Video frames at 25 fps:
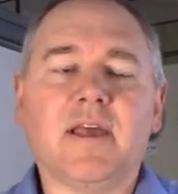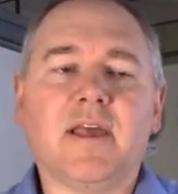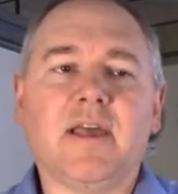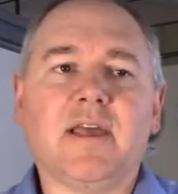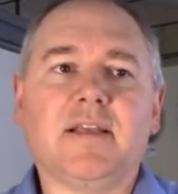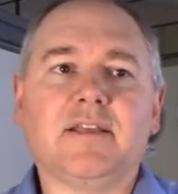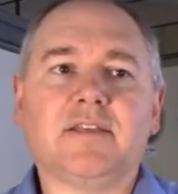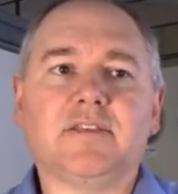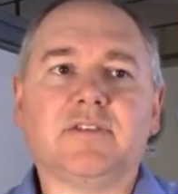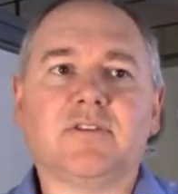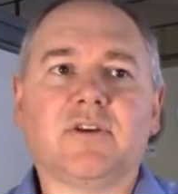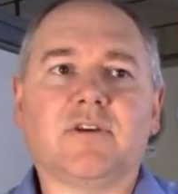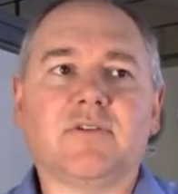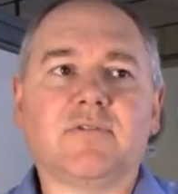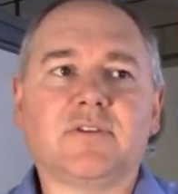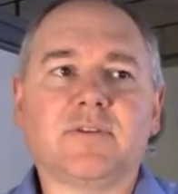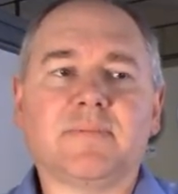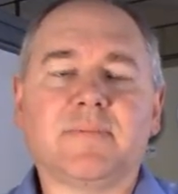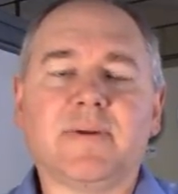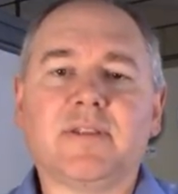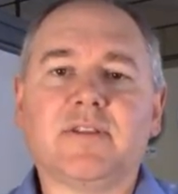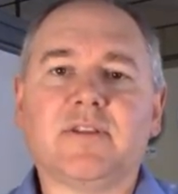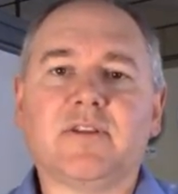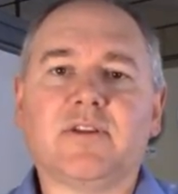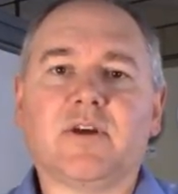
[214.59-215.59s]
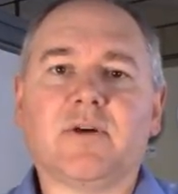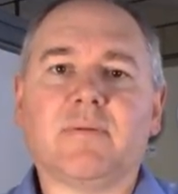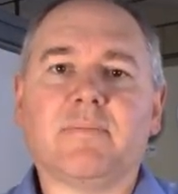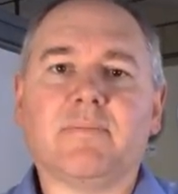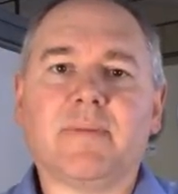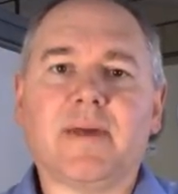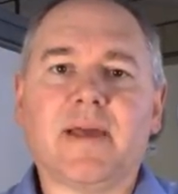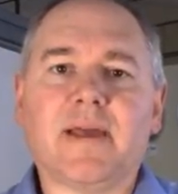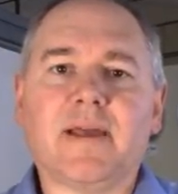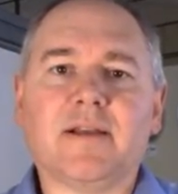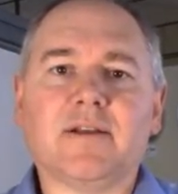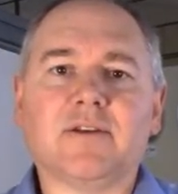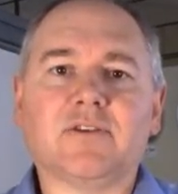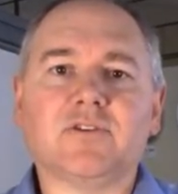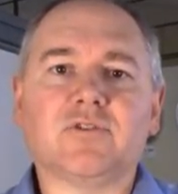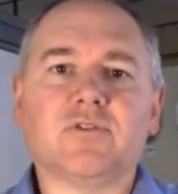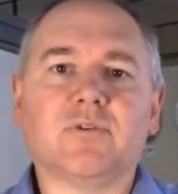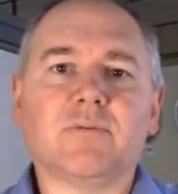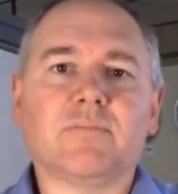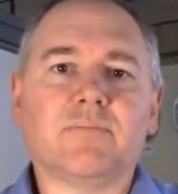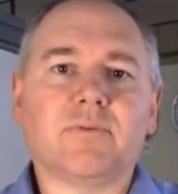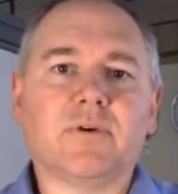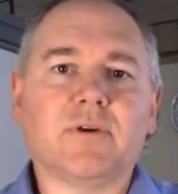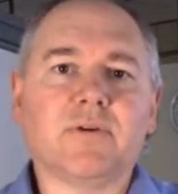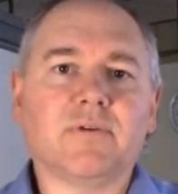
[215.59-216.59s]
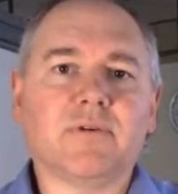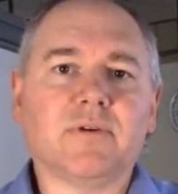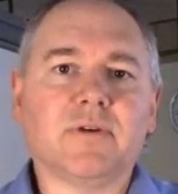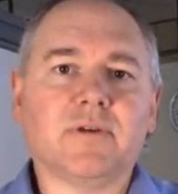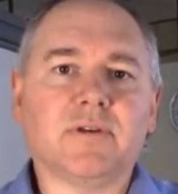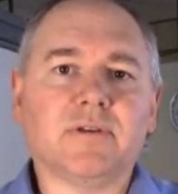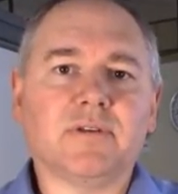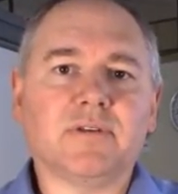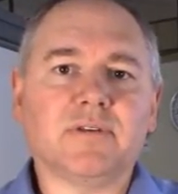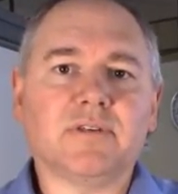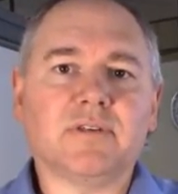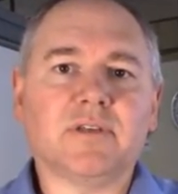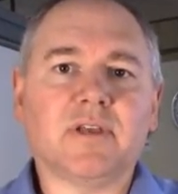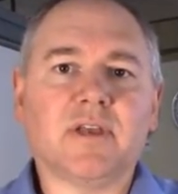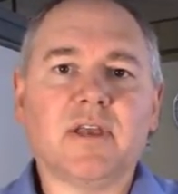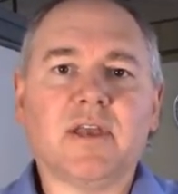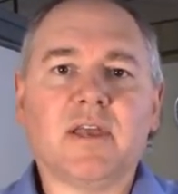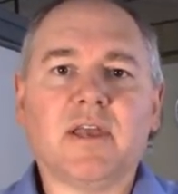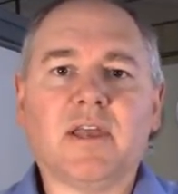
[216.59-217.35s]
It's not dependent on banks or brokers.